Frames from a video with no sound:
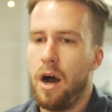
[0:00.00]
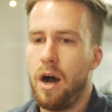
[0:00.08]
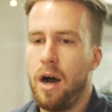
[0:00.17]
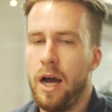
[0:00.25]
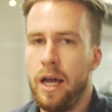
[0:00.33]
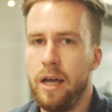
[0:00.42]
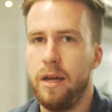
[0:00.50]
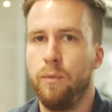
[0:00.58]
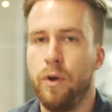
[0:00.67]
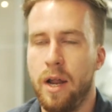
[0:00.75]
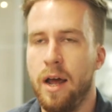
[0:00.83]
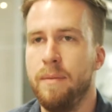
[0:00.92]

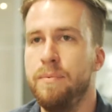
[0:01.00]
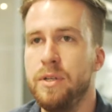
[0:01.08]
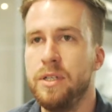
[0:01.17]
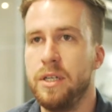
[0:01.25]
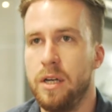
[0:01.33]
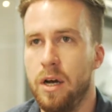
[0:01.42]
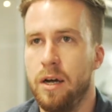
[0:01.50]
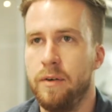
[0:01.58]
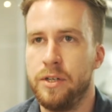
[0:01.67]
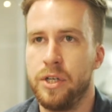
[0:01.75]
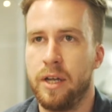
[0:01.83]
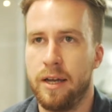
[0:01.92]
What happens in higher
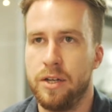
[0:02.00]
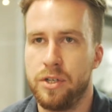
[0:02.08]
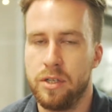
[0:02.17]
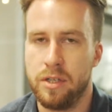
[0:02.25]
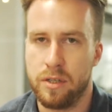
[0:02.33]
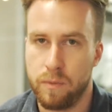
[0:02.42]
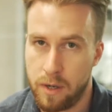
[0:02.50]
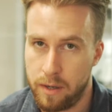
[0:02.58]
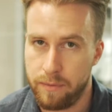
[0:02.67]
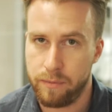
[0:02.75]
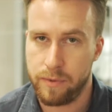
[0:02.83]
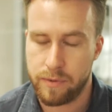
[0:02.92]
education, this is
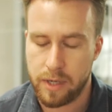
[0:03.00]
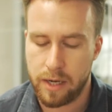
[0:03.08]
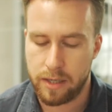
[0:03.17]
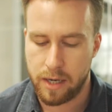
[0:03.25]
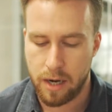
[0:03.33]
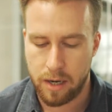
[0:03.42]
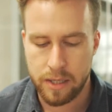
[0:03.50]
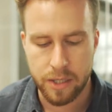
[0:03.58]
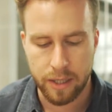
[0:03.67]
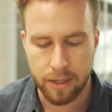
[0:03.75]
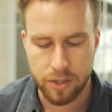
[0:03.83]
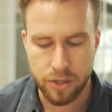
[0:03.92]
why we started in higher
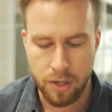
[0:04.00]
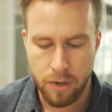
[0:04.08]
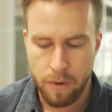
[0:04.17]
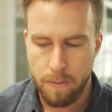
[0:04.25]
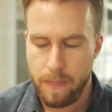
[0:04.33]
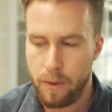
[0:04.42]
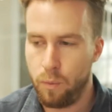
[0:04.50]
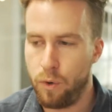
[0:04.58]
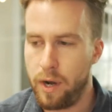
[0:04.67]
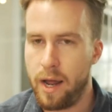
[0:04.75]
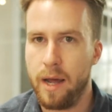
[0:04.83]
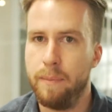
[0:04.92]
education,
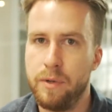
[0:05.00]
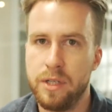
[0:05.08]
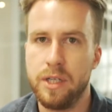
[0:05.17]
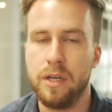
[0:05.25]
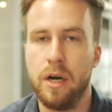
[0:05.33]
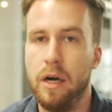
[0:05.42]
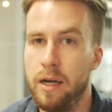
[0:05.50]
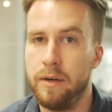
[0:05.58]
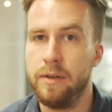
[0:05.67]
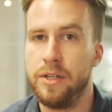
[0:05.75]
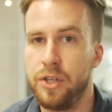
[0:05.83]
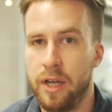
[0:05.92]
what happens in
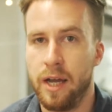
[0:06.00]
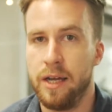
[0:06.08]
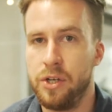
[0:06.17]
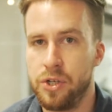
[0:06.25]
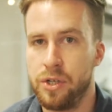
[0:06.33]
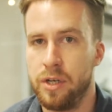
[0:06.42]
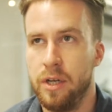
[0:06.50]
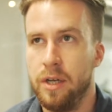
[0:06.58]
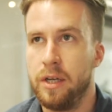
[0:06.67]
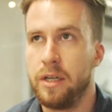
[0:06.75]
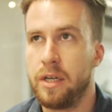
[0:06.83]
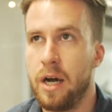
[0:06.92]
higher education
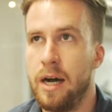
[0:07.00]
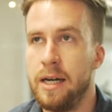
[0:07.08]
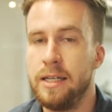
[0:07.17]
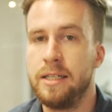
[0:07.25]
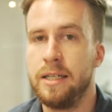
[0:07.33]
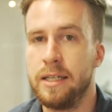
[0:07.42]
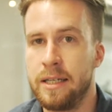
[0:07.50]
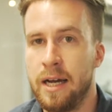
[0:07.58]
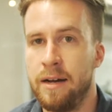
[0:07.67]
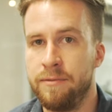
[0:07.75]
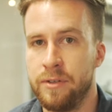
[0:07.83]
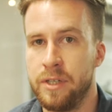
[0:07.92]
guides and
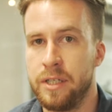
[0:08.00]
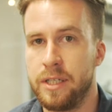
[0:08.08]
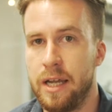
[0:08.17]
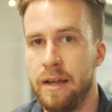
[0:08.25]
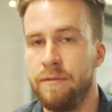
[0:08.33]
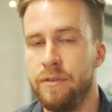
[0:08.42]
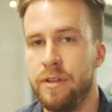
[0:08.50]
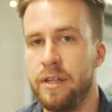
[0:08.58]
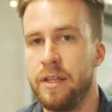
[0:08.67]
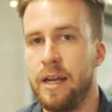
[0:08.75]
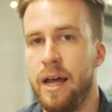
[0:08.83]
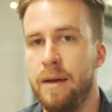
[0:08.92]
governs
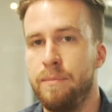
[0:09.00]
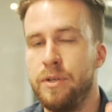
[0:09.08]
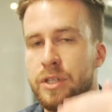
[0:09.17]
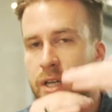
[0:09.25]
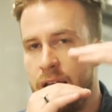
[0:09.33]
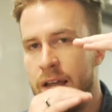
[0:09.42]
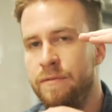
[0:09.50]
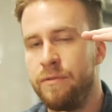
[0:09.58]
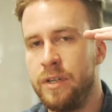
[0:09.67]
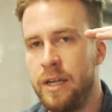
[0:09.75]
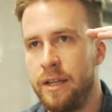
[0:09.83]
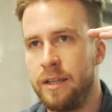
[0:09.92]
everything that happens at
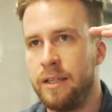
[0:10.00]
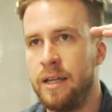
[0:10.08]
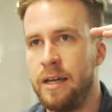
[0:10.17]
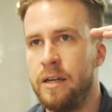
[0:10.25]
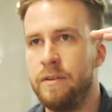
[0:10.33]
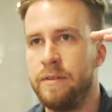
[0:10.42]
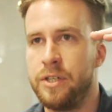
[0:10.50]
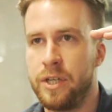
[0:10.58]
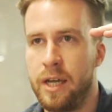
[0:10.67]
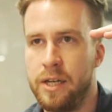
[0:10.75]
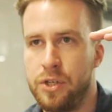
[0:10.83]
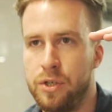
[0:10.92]
every other layer of
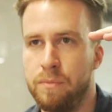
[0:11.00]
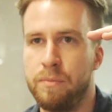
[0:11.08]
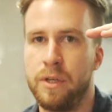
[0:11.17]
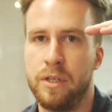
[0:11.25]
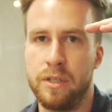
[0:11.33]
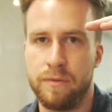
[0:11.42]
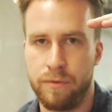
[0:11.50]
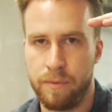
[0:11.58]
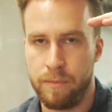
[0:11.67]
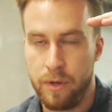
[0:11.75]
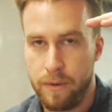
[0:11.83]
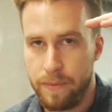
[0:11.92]
education, because
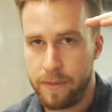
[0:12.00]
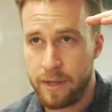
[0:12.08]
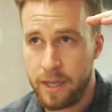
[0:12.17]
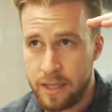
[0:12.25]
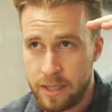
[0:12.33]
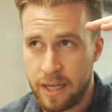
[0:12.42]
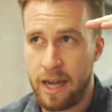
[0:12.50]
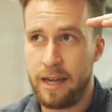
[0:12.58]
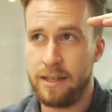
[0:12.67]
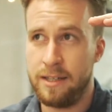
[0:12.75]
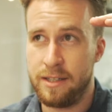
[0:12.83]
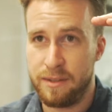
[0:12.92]
from
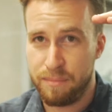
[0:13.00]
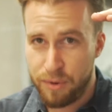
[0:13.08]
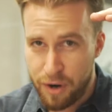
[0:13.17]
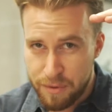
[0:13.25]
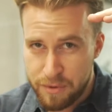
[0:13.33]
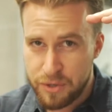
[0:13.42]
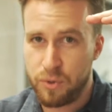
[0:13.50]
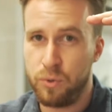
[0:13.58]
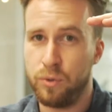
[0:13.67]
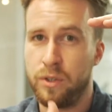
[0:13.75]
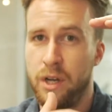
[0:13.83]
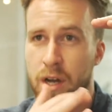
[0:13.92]
kindergarten to primary
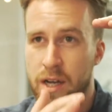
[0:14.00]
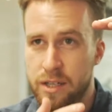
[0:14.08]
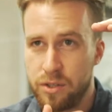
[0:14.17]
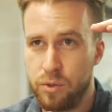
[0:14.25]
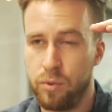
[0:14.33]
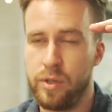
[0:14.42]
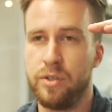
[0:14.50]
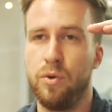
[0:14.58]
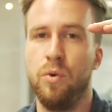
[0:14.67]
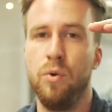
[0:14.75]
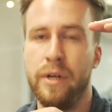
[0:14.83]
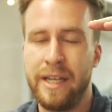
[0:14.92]
school to high school is
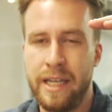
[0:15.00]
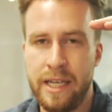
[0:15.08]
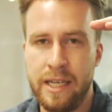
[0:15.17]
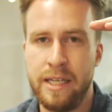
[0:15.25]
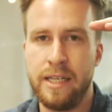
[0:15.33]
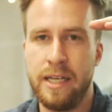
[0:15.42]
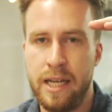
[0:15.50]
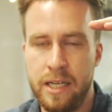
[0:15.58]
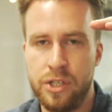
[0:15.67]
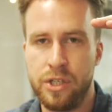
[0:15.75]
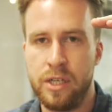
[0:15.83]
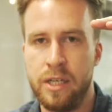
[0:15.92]
all geared and
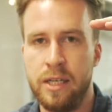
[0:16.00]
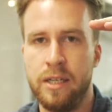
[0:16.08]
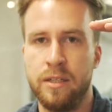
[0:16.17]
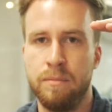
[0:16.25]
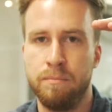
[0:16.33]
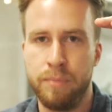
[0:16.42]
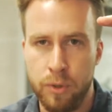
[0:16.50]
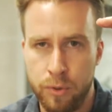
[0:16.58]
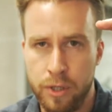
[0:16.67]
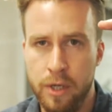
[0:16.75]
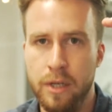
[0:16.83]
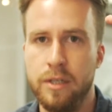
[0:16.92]
engineered and
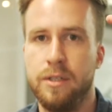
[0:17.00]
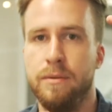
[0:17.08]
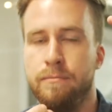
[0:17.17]
built to